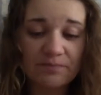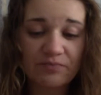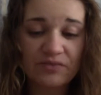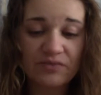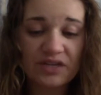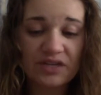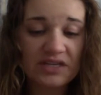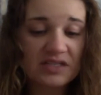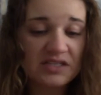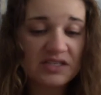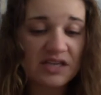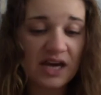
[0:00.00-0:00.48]

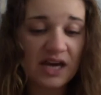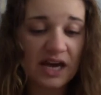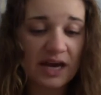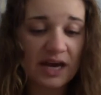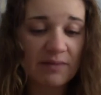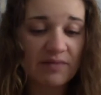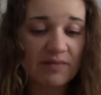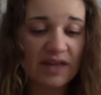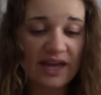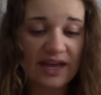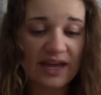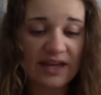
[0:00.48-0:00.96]
This
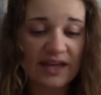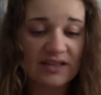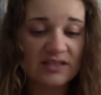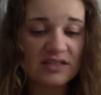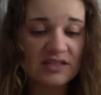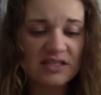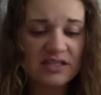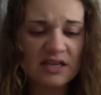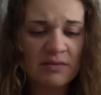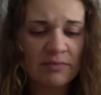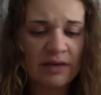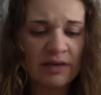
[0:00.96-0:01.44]
time the
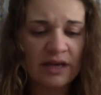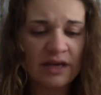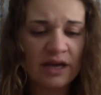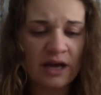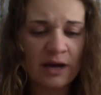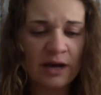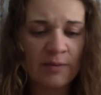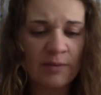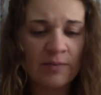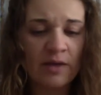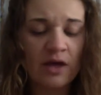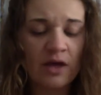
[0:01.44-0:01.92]
hands didn't
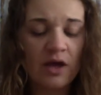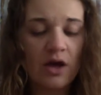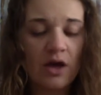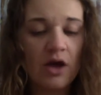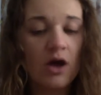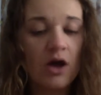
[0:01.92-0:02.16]
become